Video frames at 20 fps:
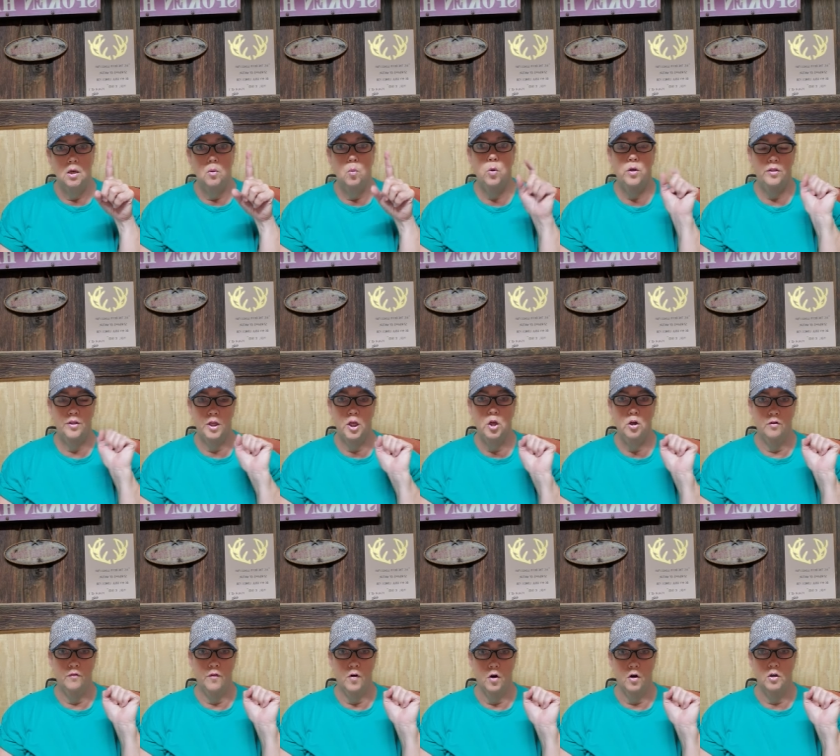with the
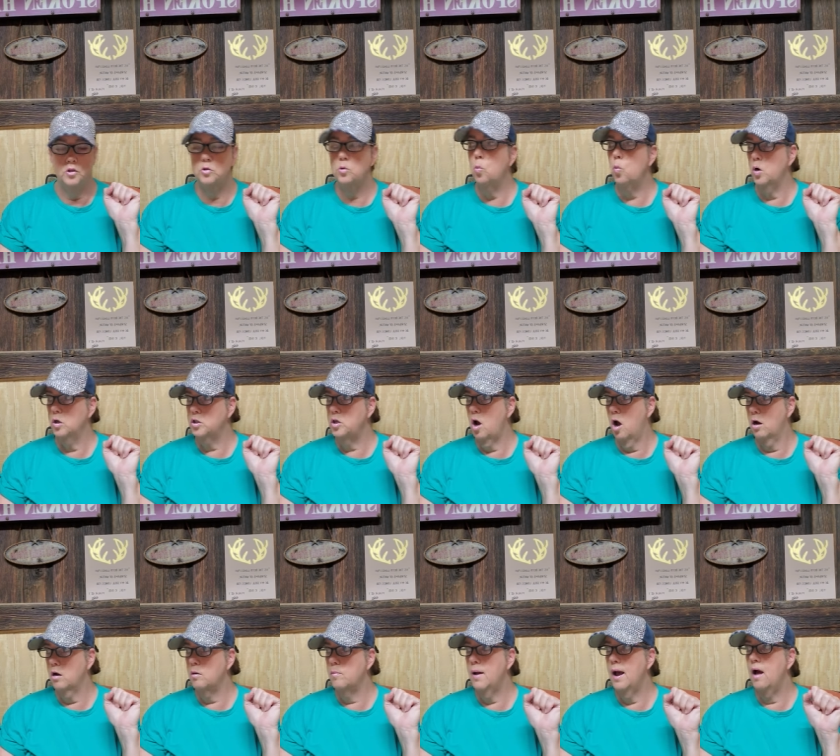universe. We're
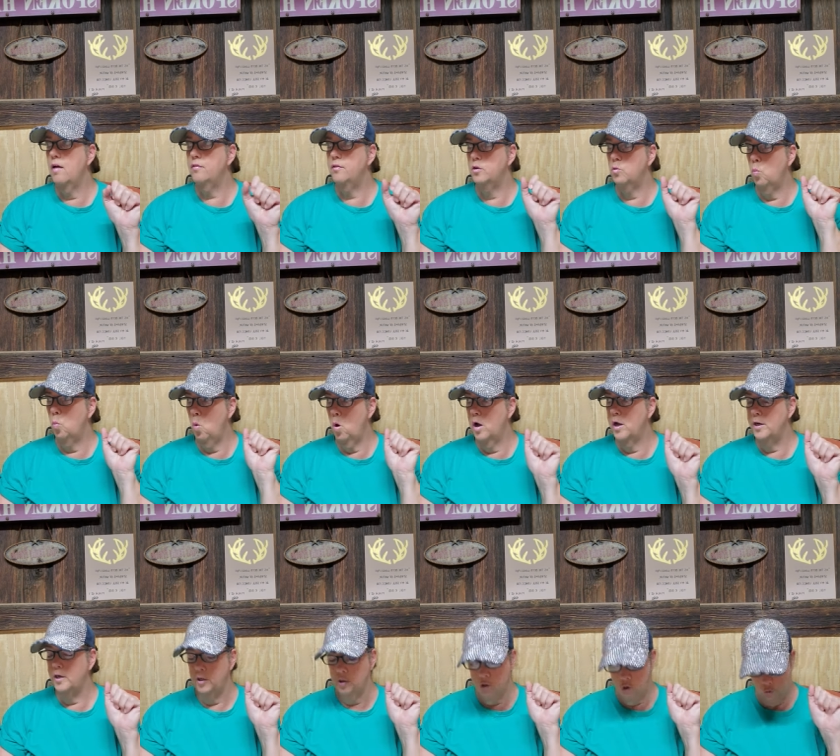talking about the one